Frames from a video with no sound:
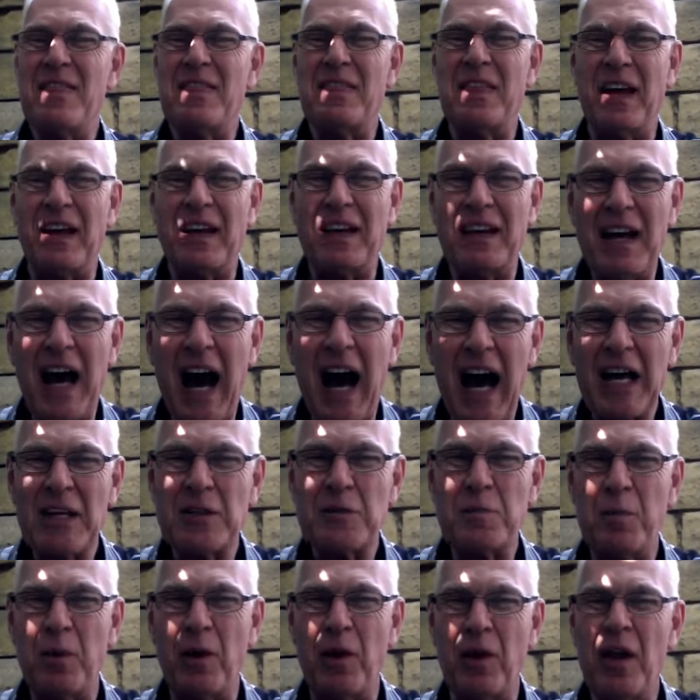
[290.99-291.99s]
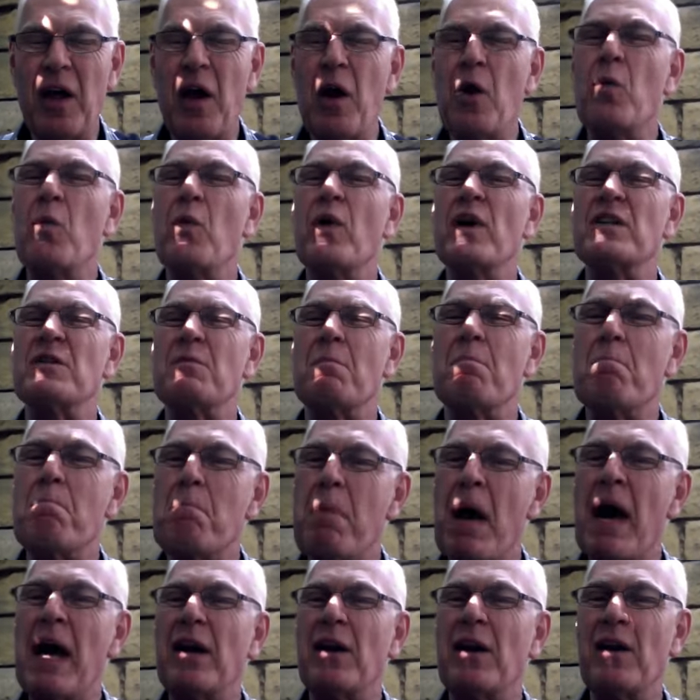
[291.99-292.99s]
the gospel was
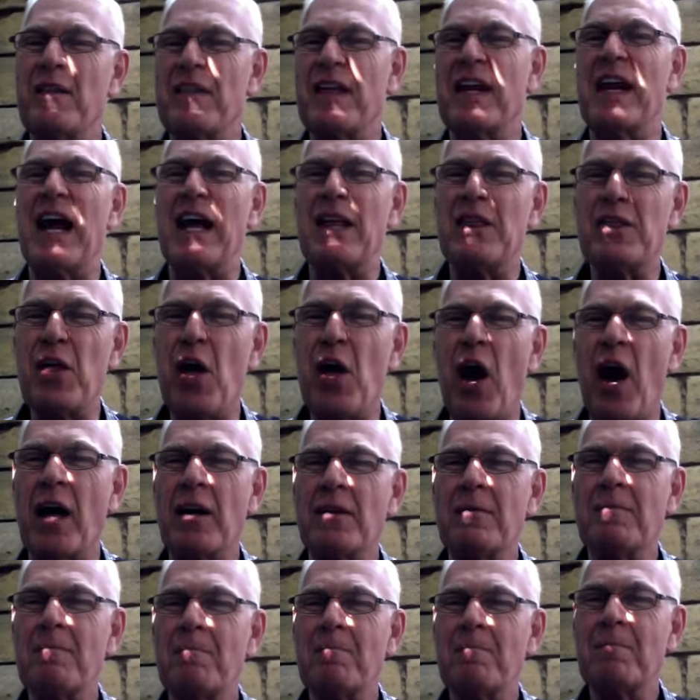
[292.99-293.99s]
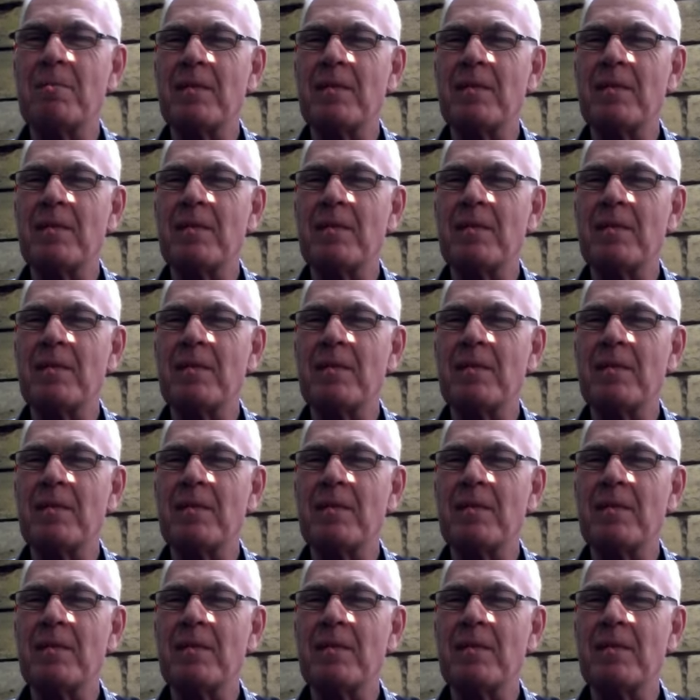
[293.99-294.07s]
better than I thought.